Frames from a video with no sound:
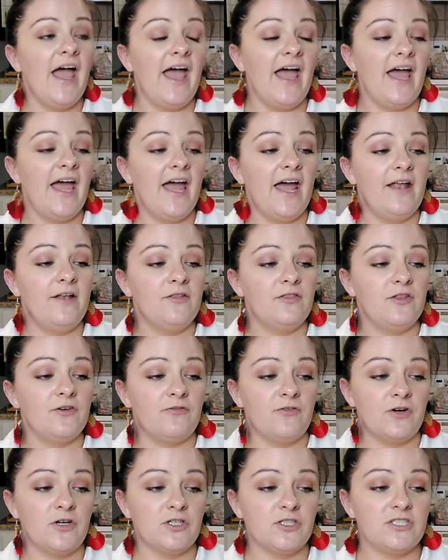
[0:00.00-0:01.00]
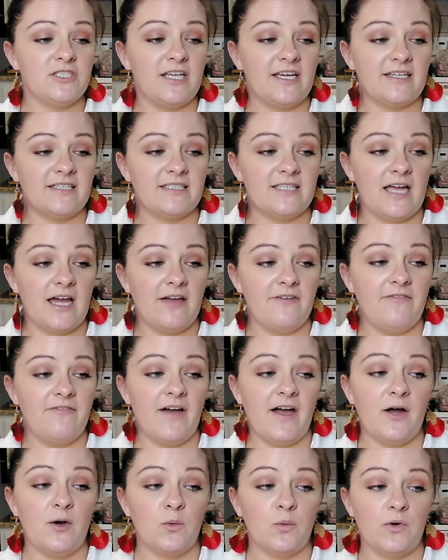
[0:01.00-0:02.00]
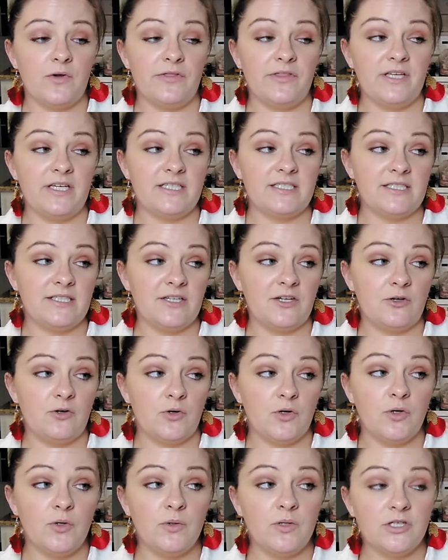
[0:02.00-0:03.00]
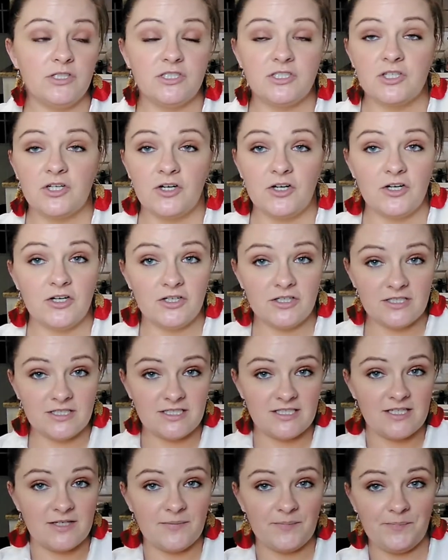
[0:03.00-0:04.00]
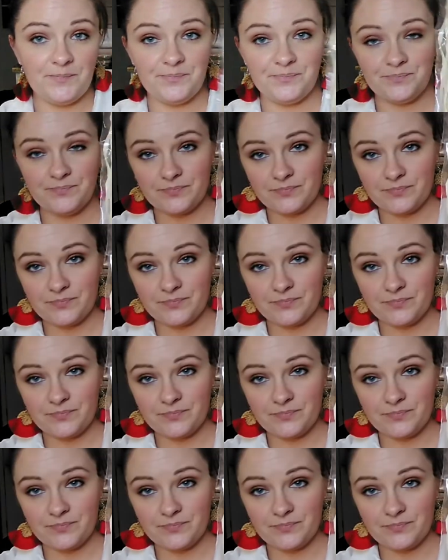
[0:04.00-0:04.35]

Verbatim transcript: And the first things that I found were these little hula skirts